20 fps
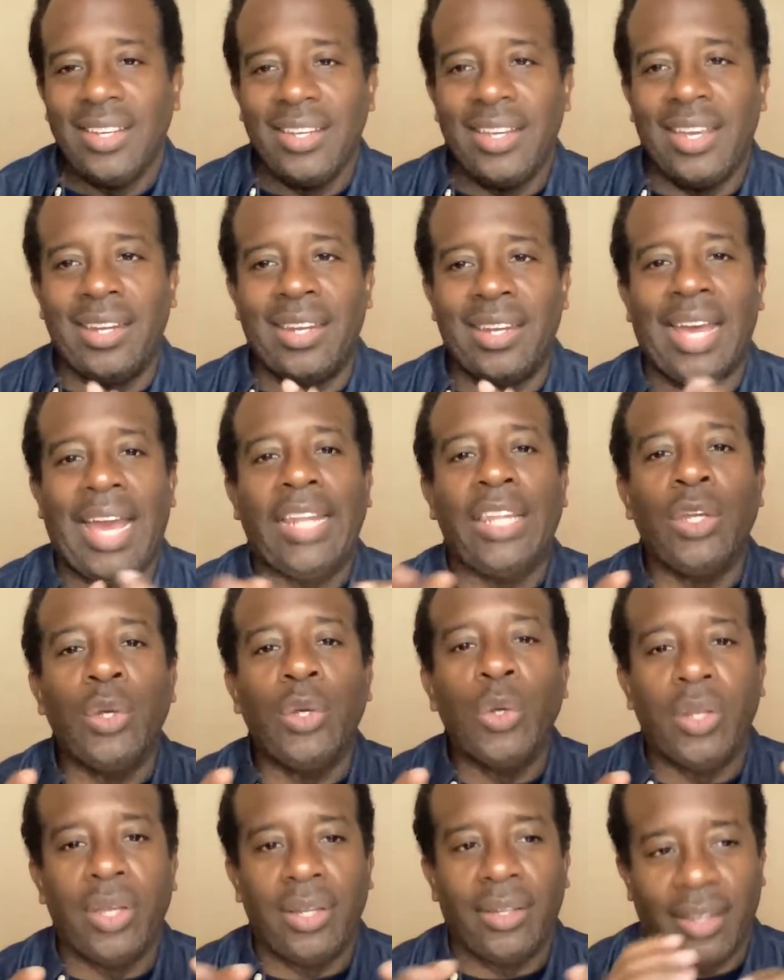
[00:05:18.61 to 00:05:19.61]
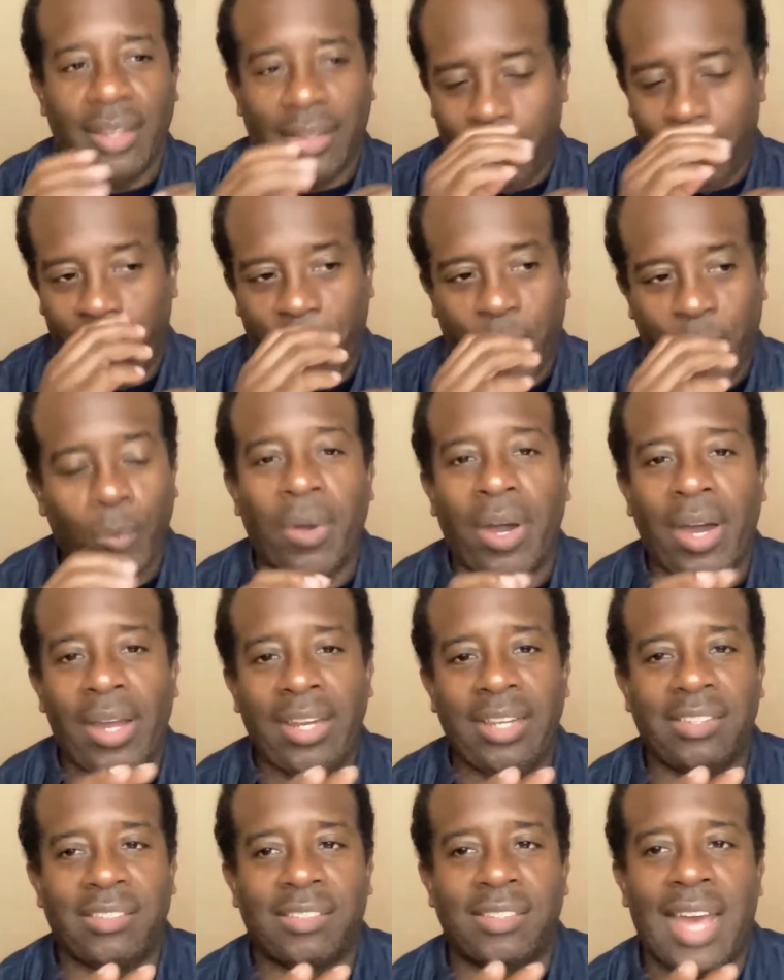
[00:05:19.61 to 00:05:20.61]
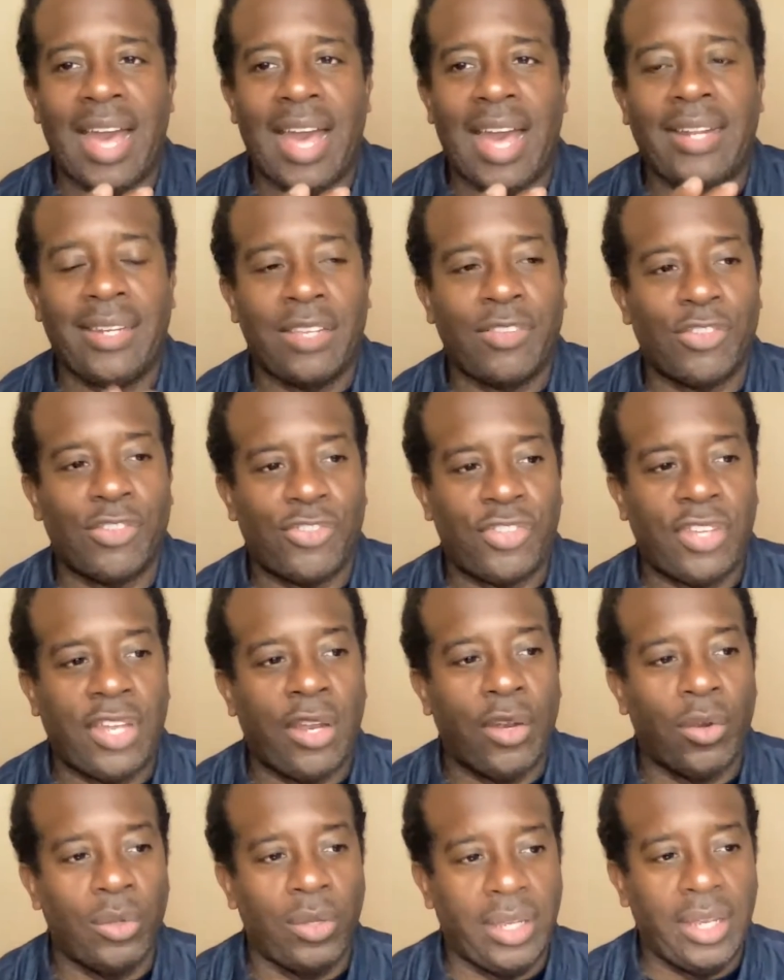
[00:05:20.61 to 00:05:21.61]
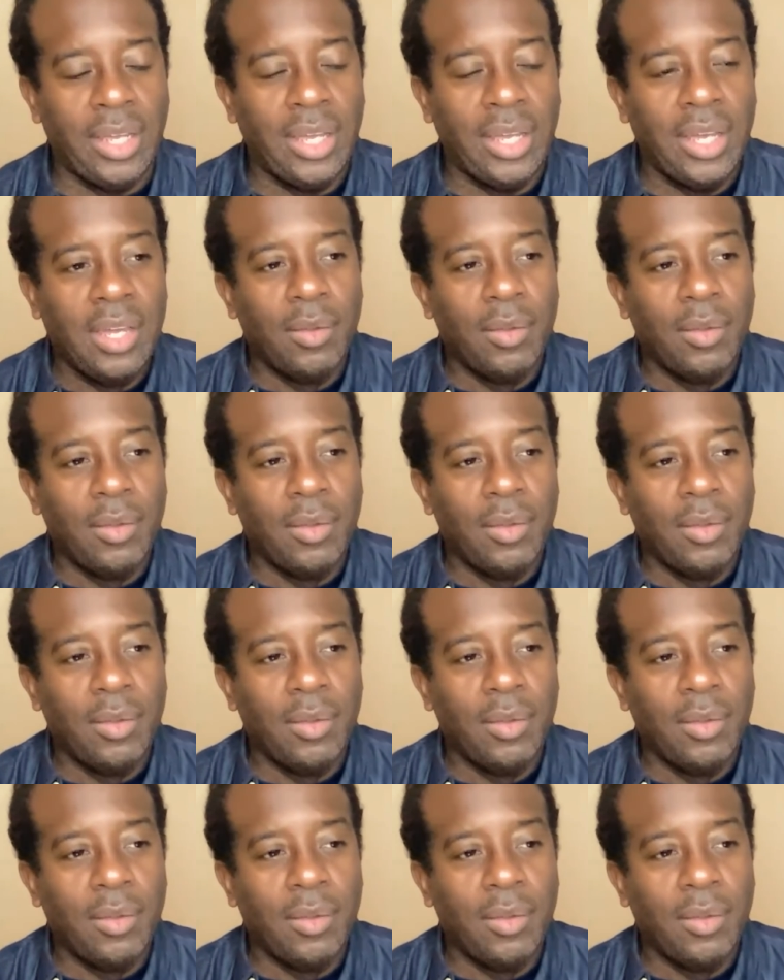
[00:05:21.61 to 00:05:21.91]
getting diluted, that their money is not necessarily